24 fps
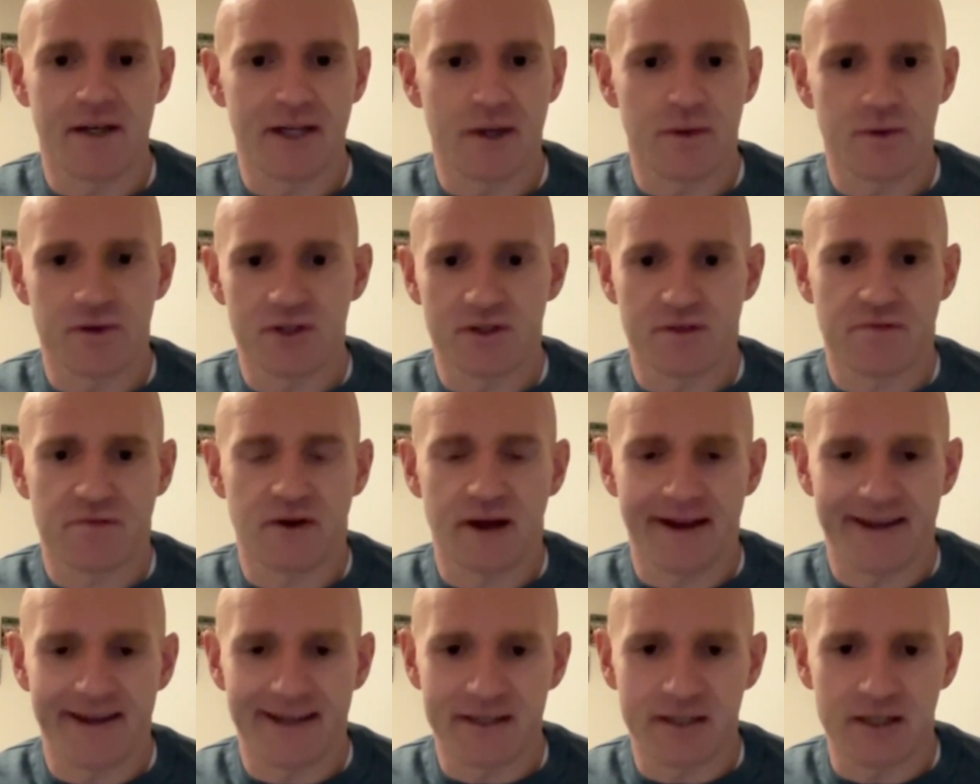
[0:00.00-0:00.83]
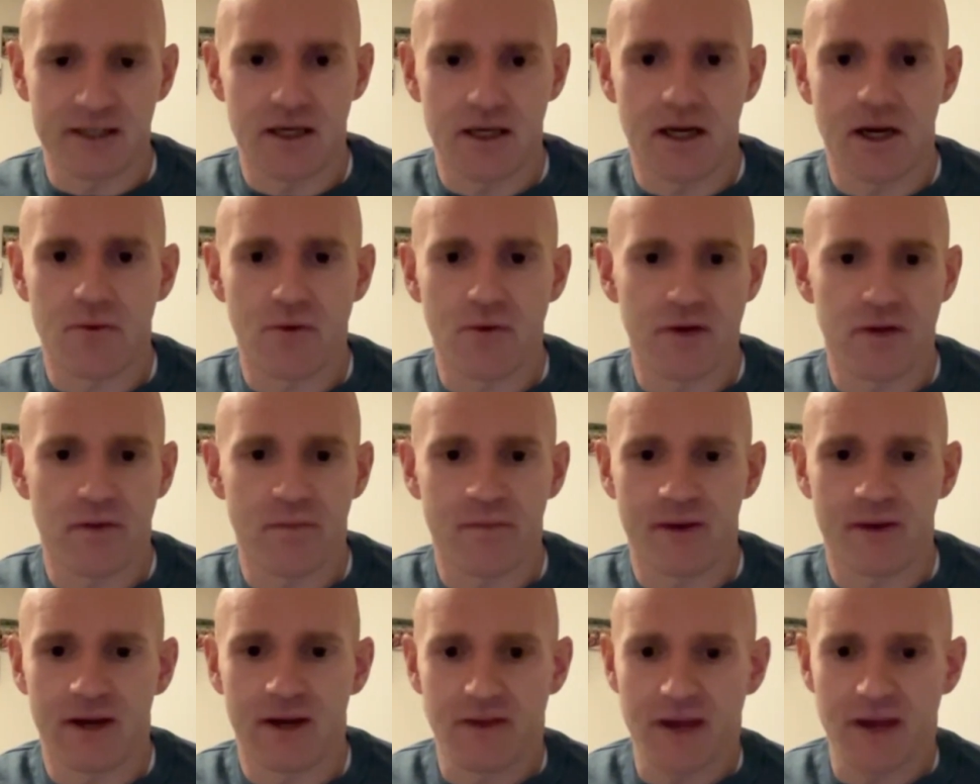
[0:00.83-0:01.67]
He would just find a
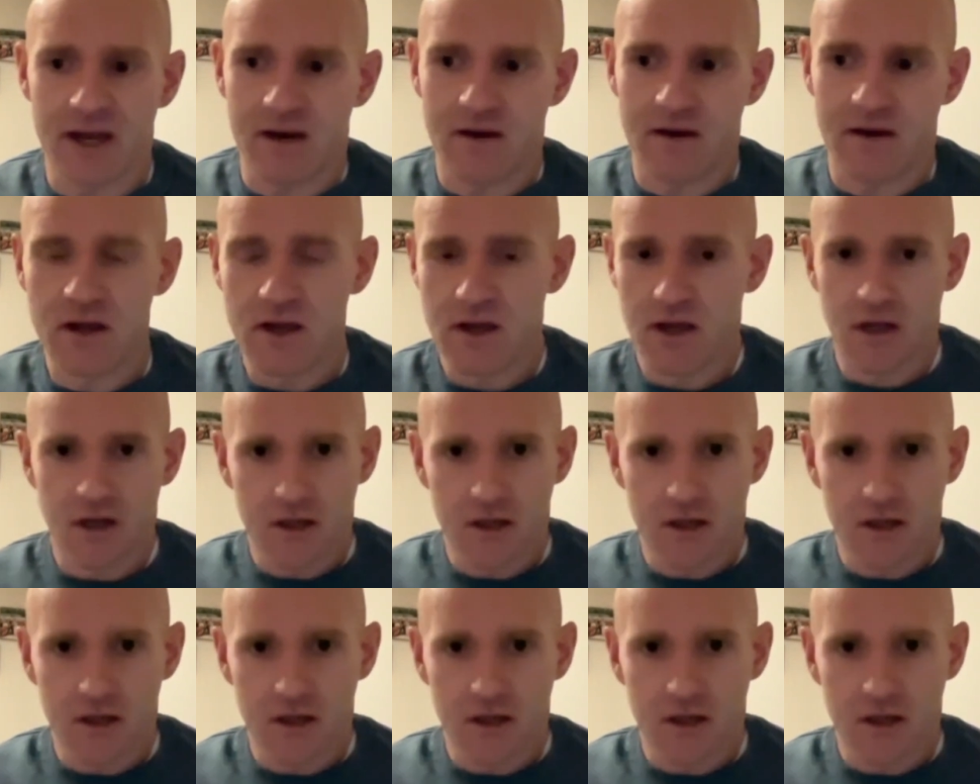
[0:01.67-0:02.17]
rhythm and then